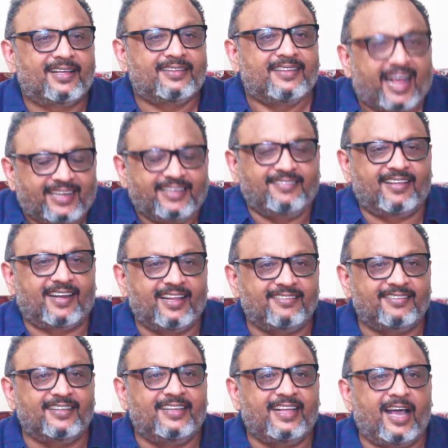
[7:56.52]
That is the
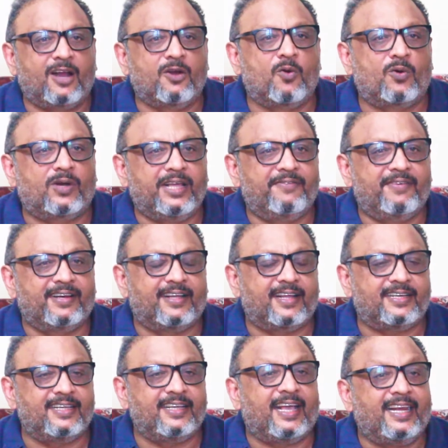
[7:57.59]
reason they are not even
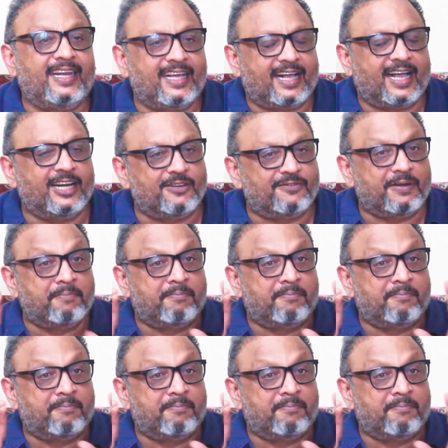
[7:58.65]
getting any kind of a